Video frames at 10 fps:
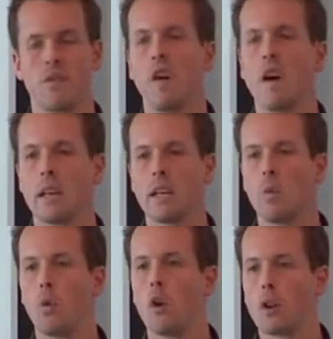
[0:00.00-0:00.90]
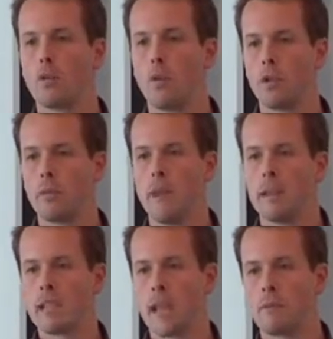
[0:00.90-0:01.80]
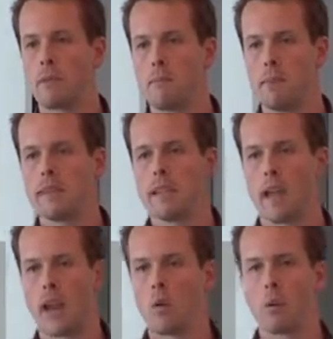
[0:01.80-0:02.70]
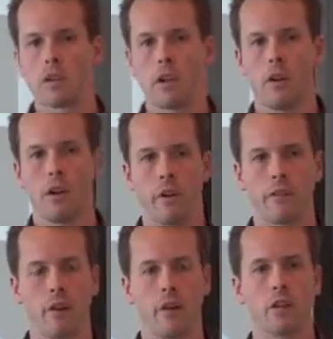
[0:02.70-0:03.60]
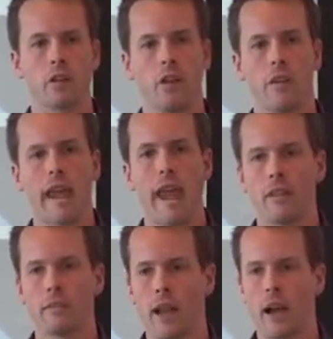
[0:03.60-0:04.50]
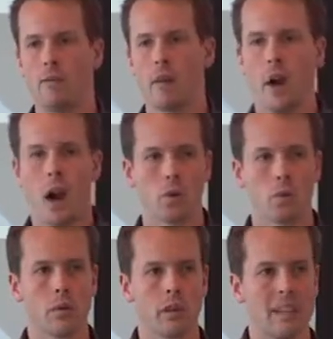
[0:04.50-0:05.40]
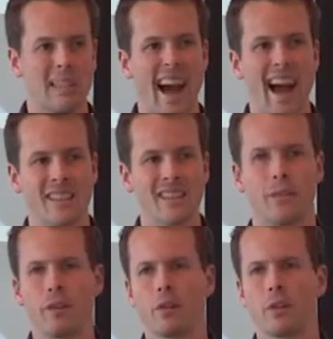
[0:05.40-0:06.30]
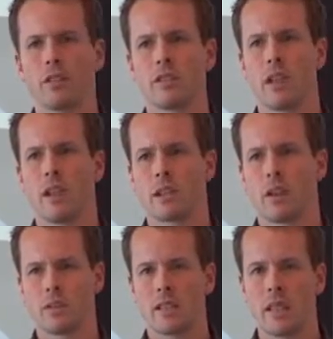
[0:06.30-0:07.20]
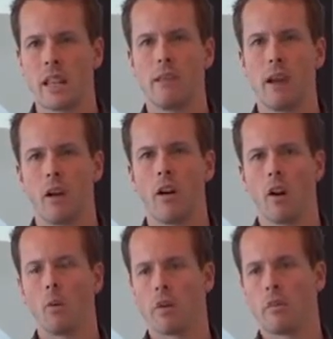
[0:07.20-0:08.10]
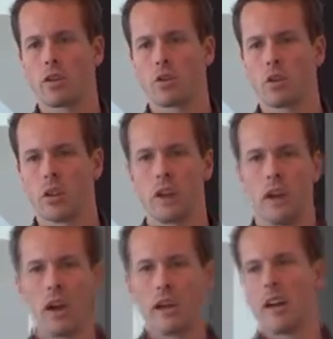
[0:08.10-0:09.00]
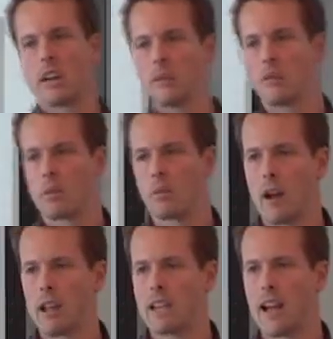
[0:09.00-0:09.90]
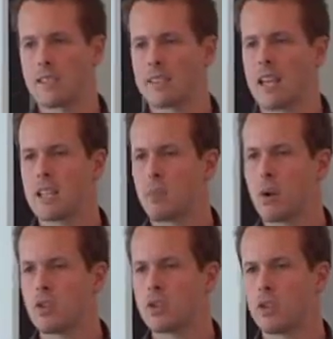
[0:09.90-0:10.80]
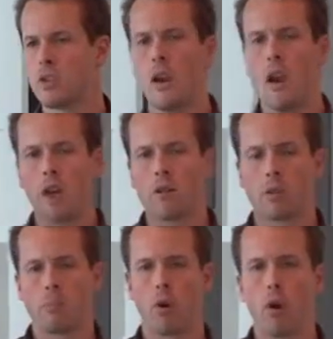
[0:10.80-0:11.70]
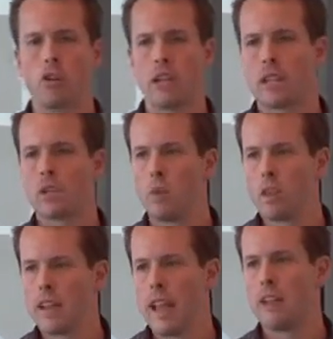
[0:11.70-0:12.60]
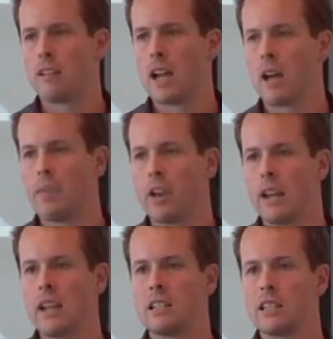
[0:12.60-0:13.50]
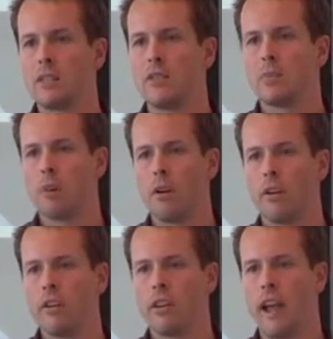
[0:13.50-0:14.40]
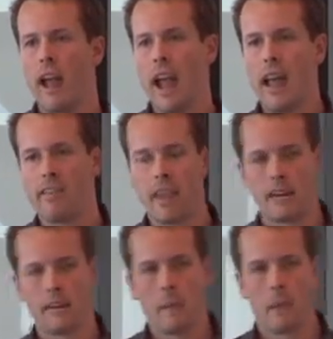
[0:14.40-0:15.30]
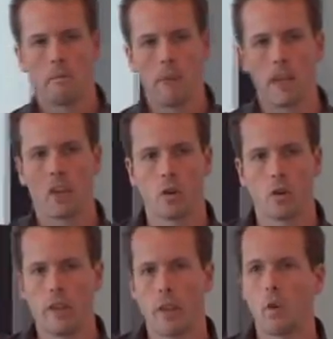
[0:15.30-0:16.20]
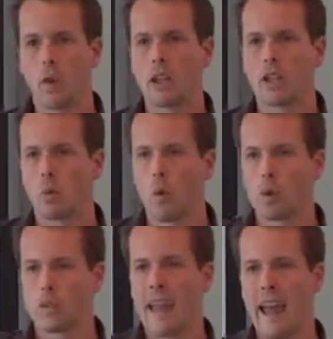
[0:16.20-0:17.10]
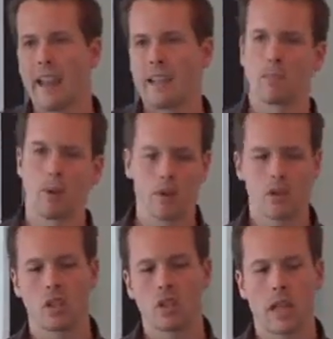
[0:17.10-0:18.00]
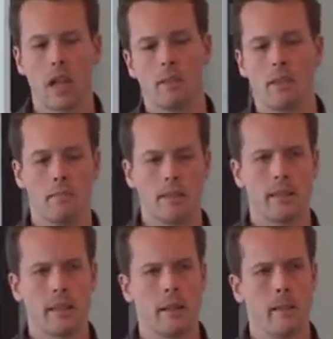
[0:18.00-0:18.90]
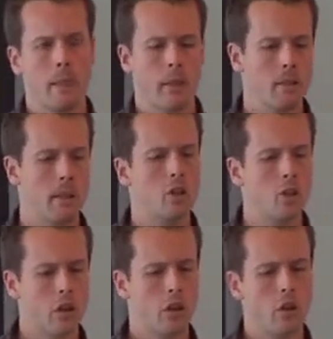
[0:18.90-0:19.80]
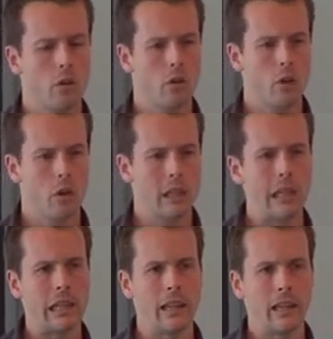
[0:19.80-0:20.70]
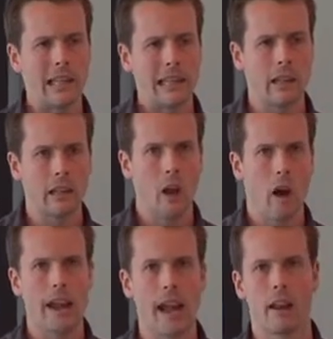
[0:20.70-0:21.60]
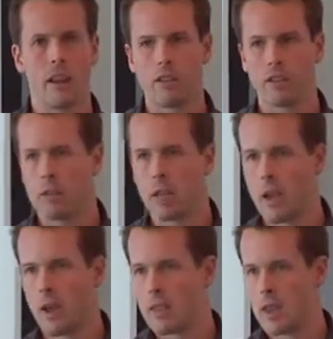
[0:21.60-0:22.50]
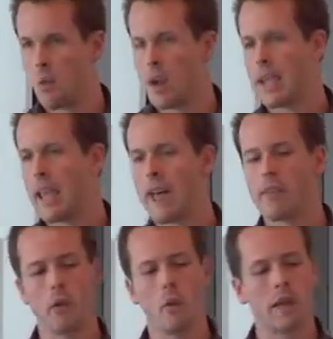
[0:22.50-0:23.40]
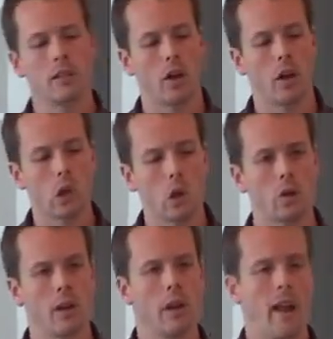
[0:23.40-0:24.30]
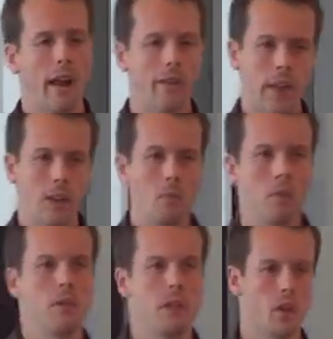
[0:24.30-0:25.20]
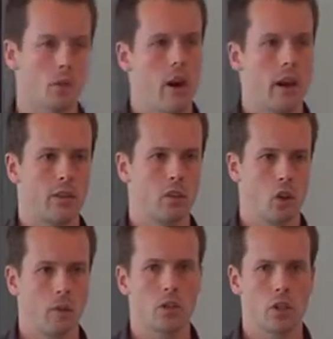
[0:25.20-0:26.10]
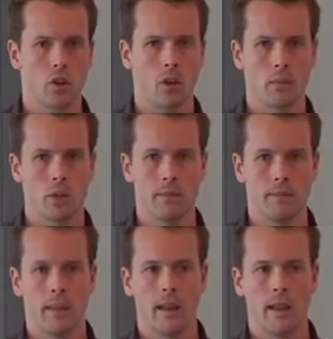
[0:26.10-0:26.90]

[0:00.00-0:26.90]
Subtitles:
finding work for them to keep them busy. And I was not focused on the outcome. I was really task focused. So I was thinking about, I want to make sure that I give them the right tasks, as opposed to I've got a project with an outcome that I need delivered upon, and then making sure that they're working towards that as opposed to just keeping them busy. So make sure that you clearly line out their week, how their week's going to look, and then you move into writing the job description.